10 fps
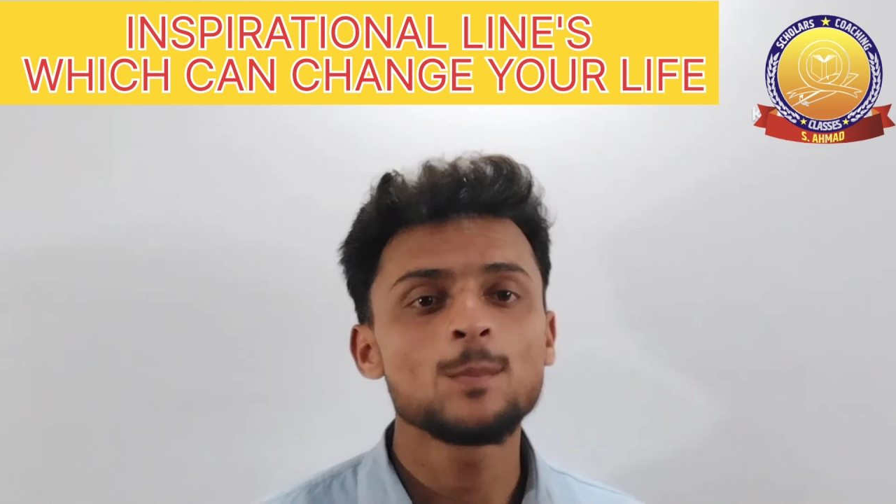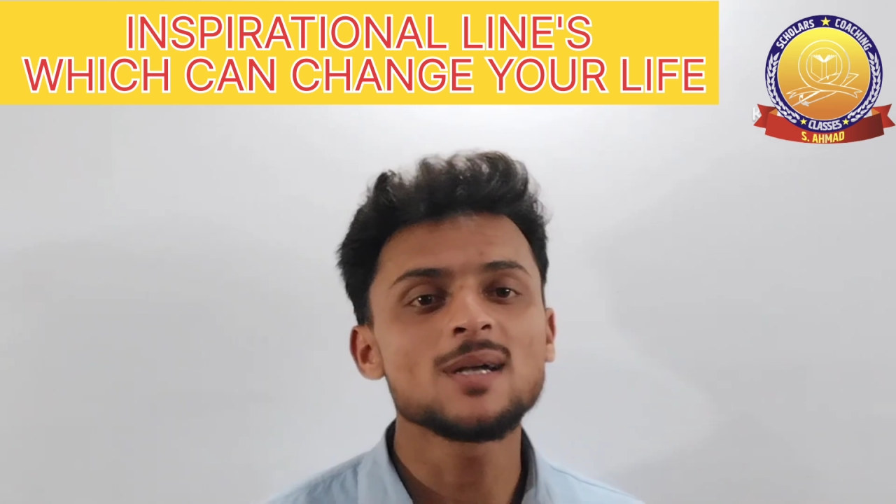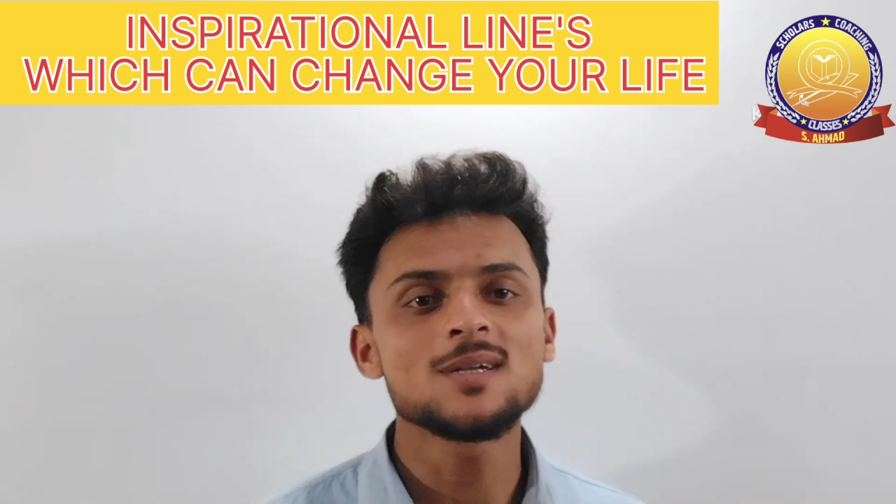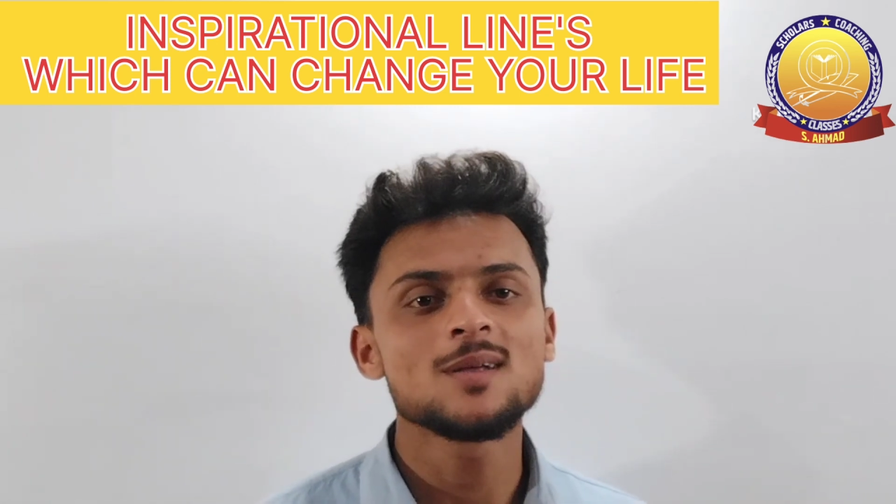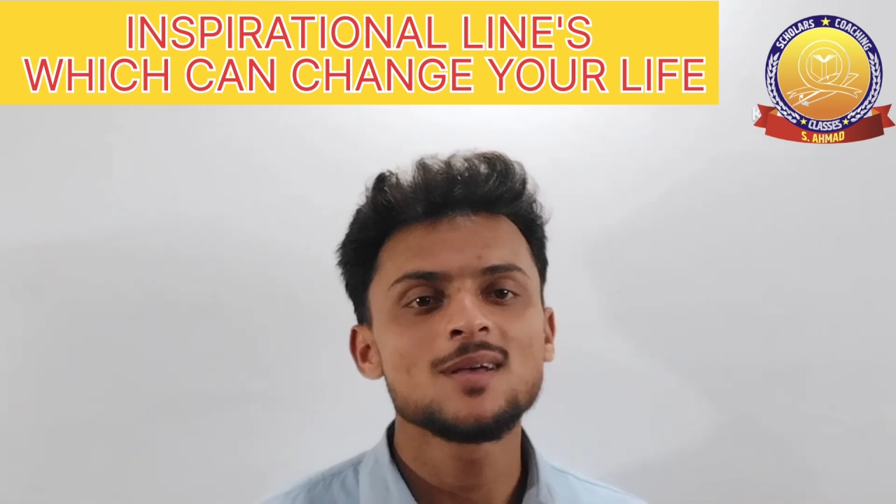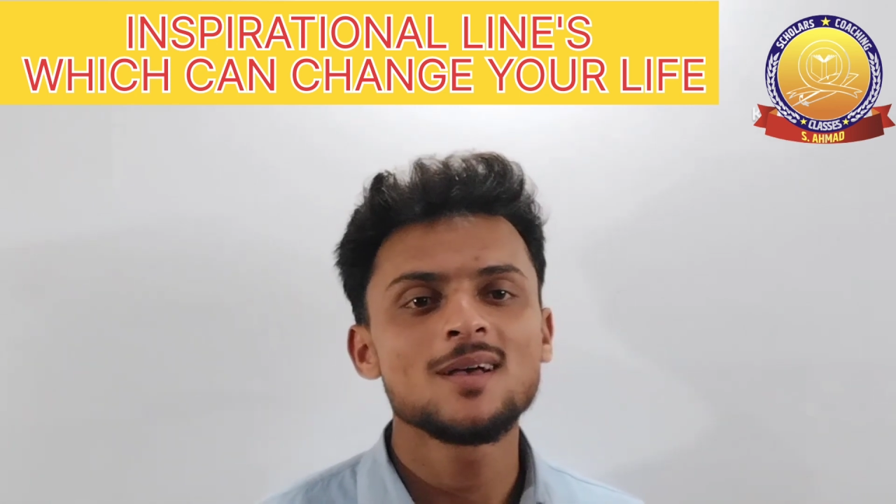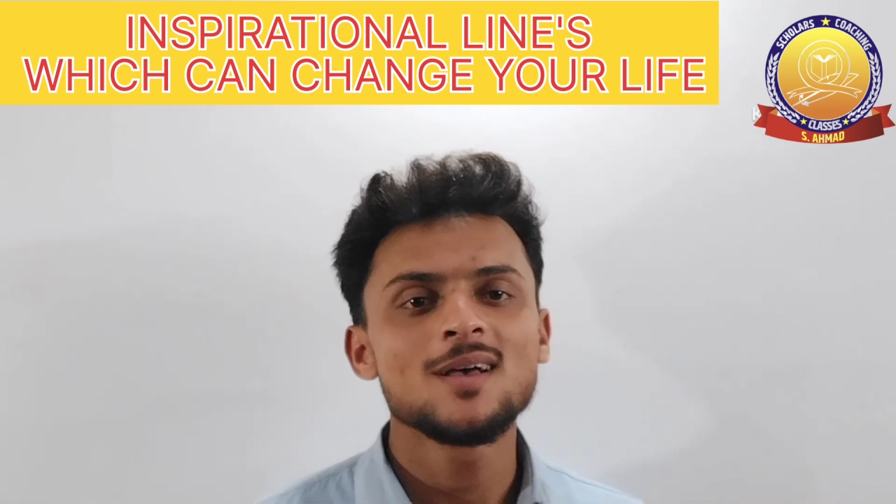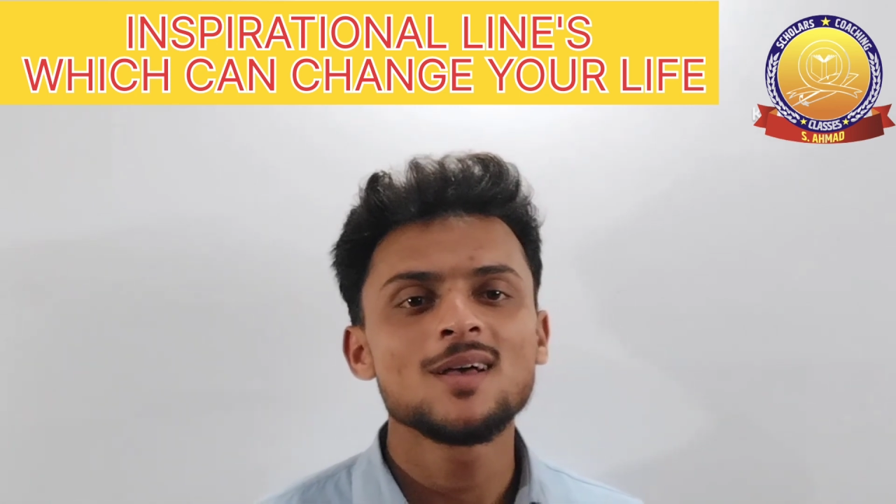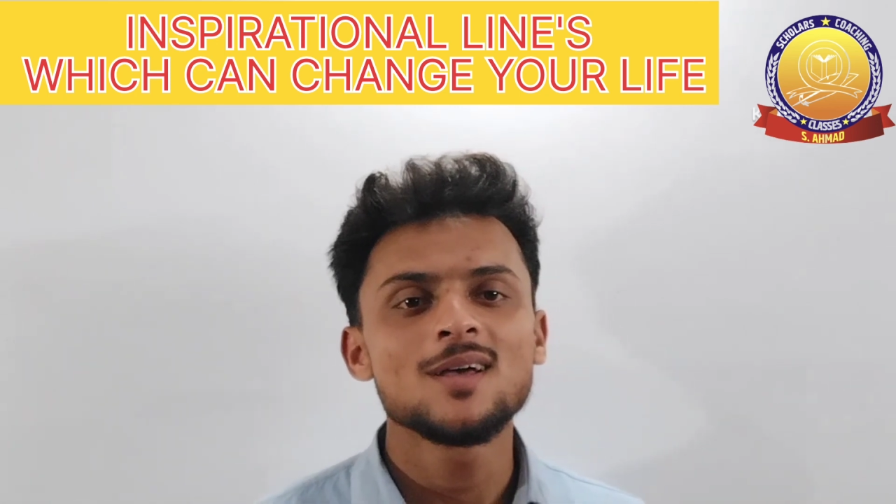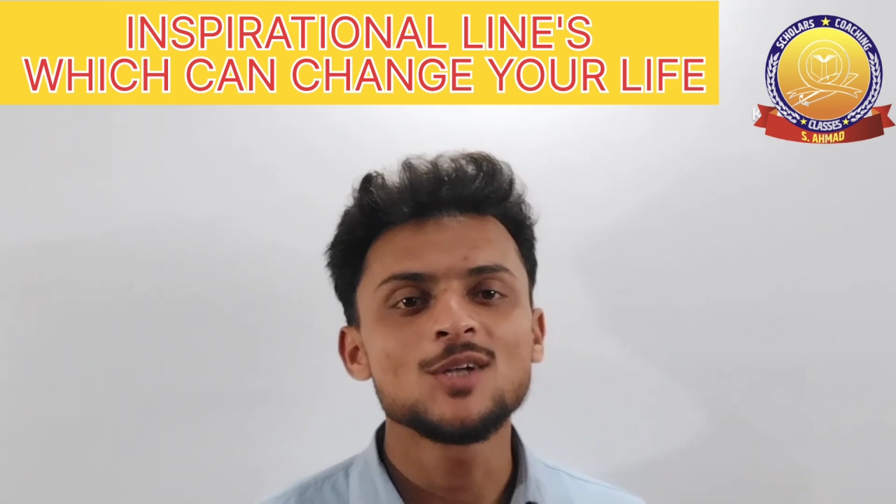
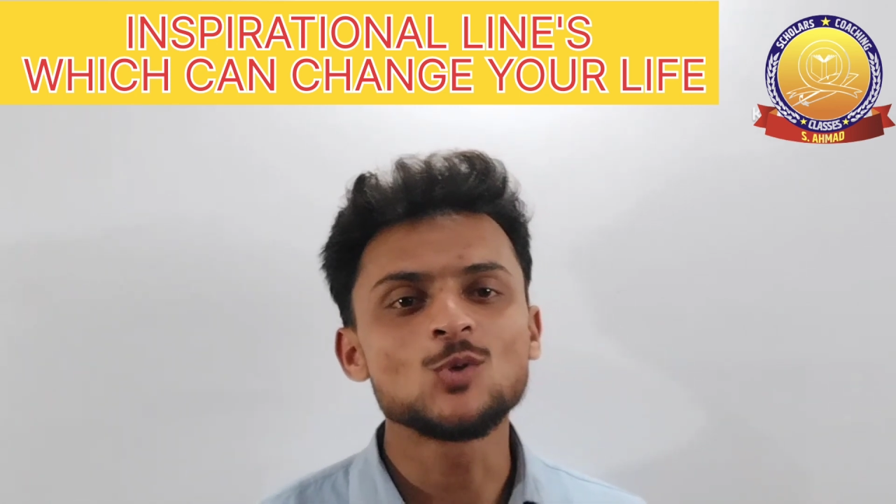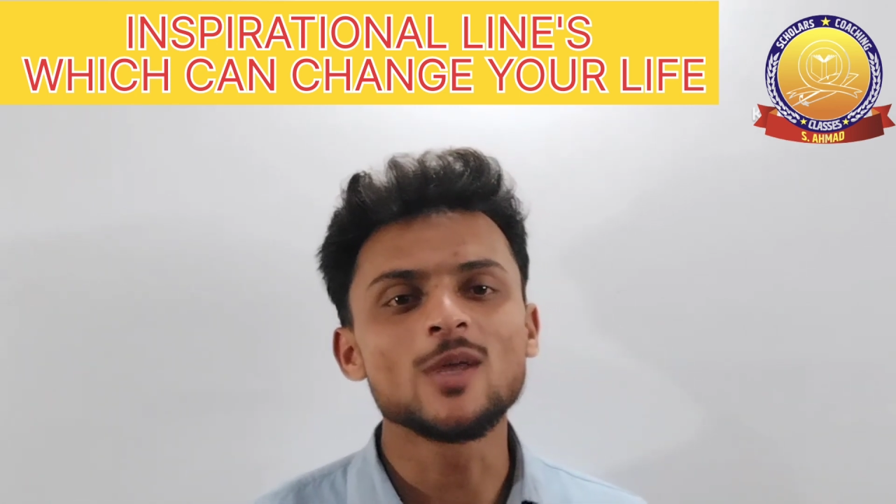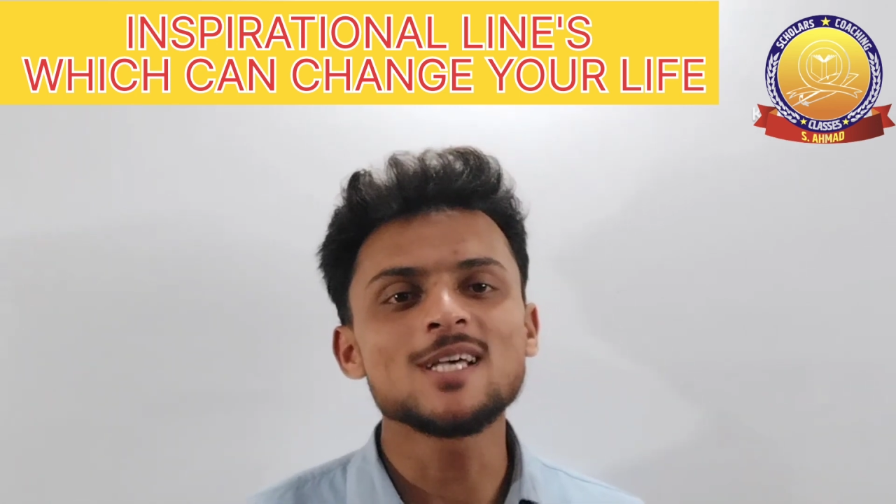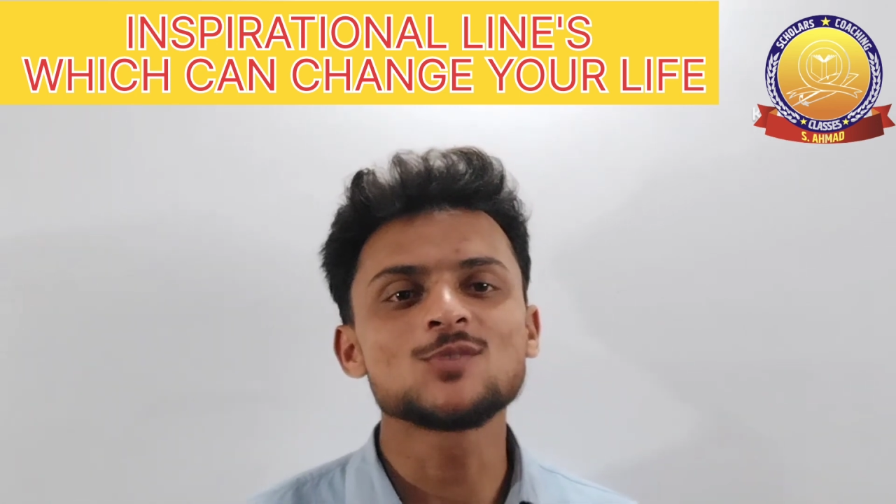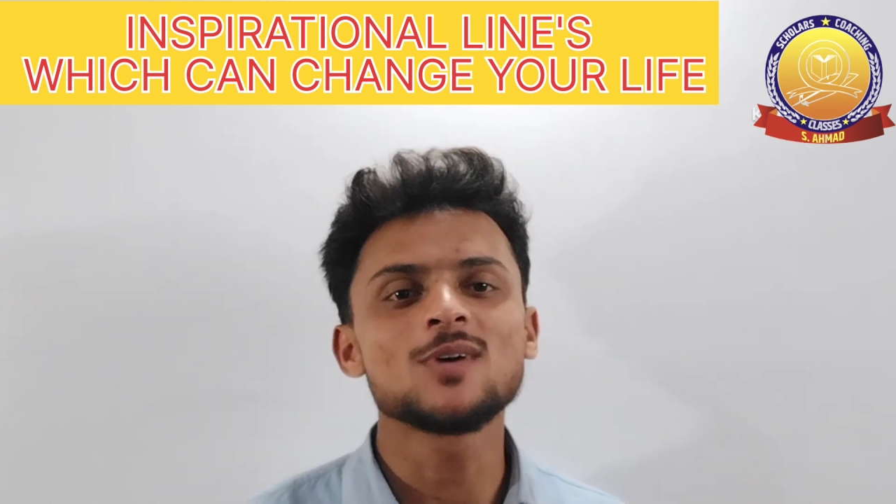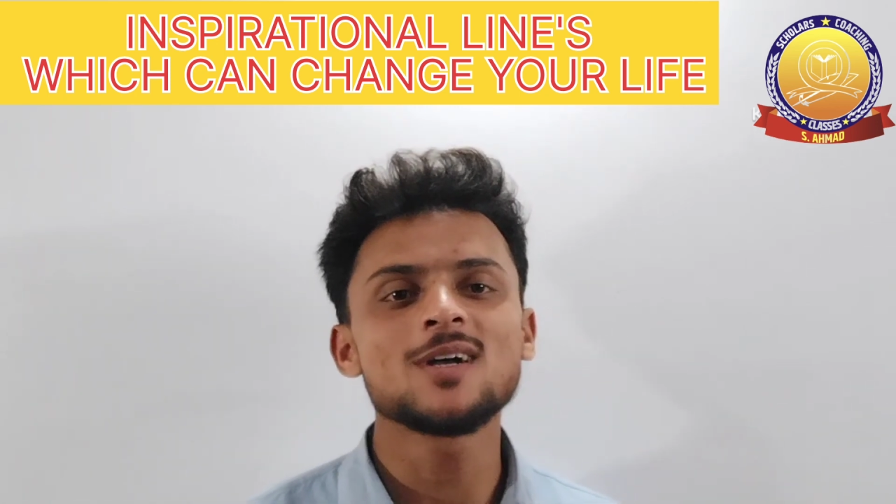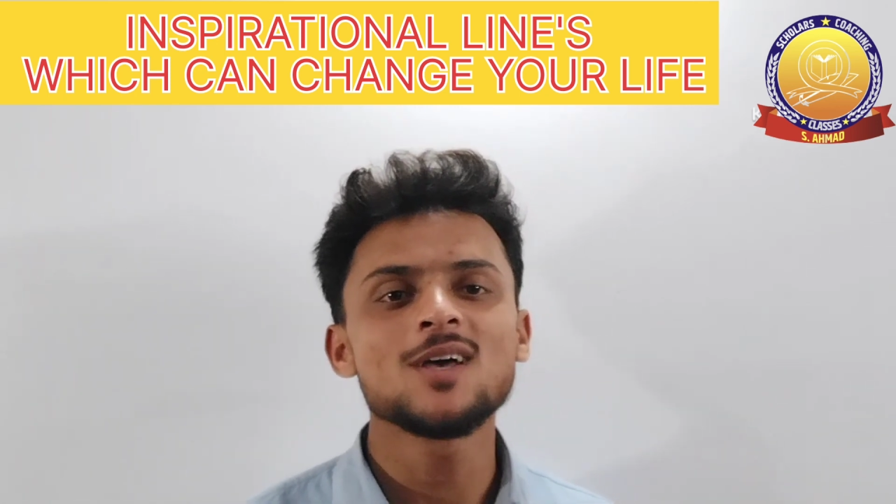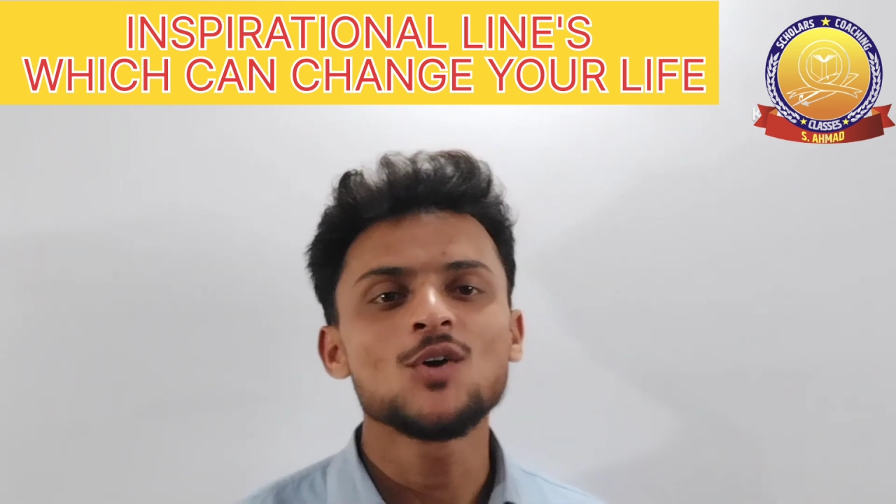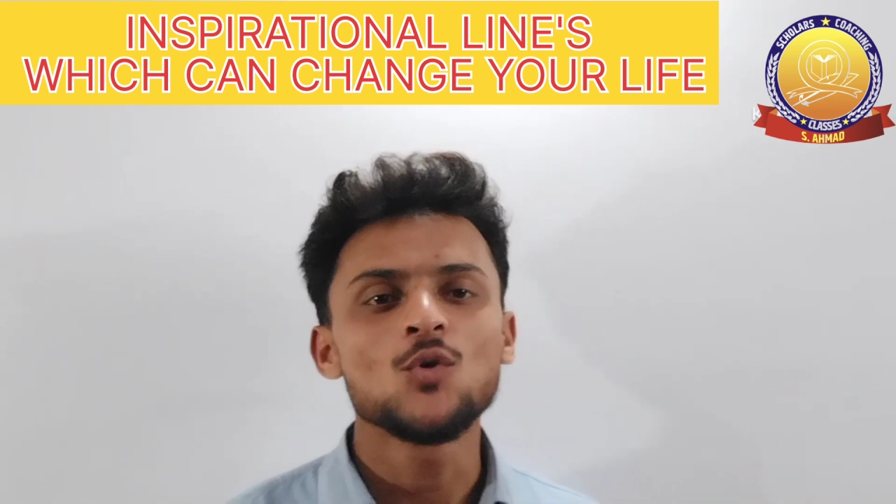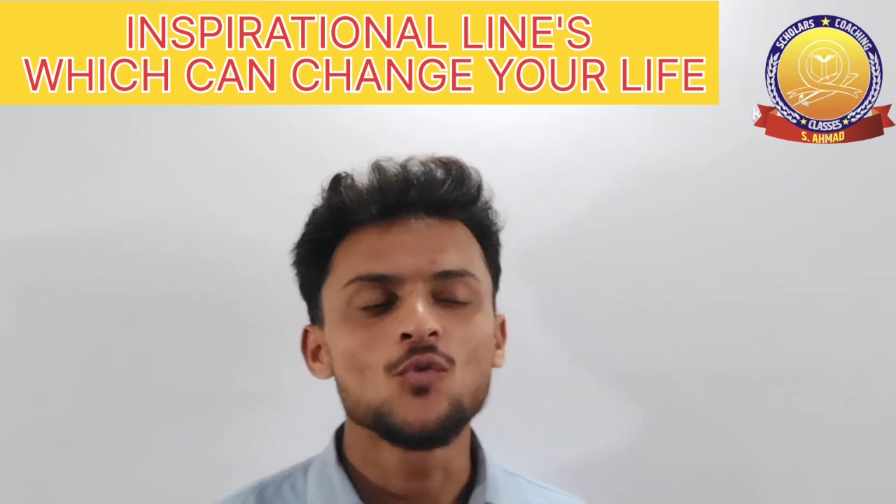But in today's
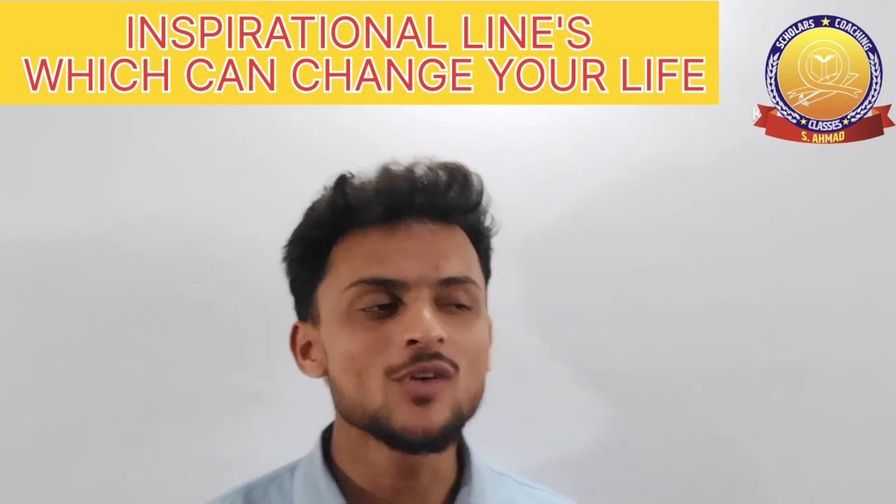world,